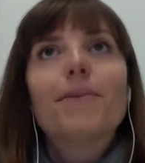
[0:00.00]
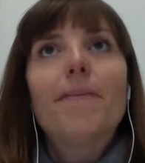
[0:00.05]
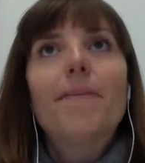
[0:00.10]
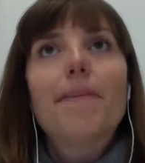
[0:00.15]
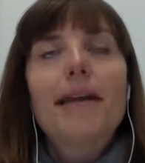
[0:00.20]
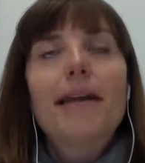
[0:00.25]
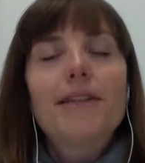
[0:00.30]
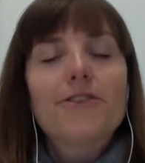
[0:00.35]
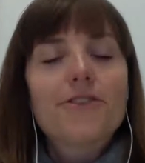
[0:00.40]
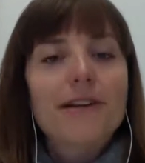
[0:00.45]
a
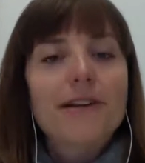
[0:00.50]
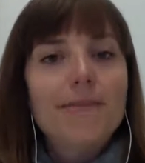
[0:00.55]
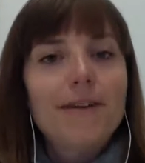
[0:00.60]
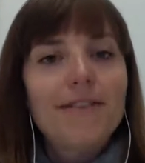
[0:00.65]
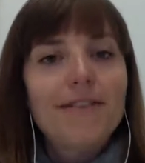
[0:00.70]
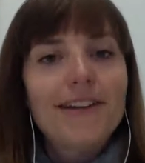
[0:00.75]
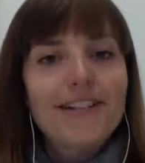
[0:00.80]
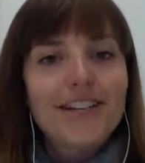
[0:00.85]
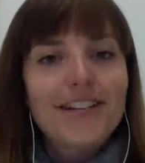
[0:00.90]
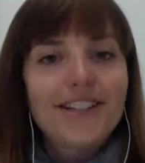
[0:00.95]
mainstream
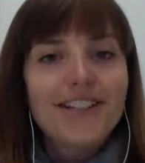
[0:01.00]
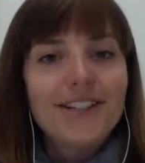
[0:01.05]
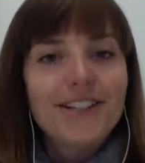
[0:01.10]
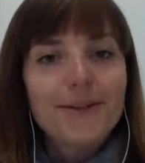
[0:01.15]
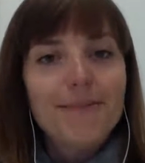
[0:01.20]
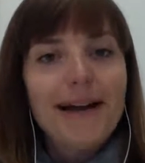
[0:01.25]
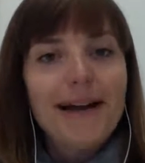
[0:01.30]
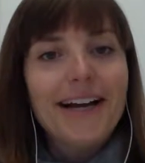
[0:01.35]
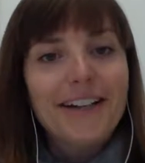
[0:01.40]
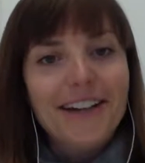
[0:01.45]

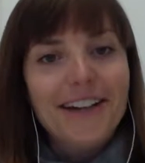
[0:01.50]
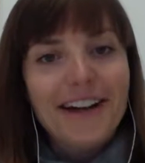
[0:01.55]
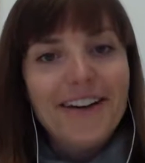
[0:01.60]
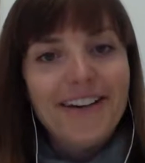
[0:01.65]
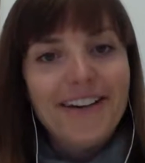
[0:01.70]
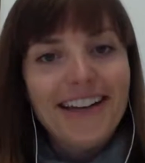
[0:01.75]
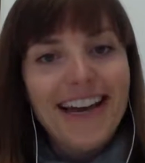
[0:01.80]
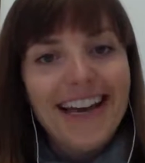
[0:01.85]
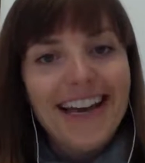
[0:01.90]
evangelical background.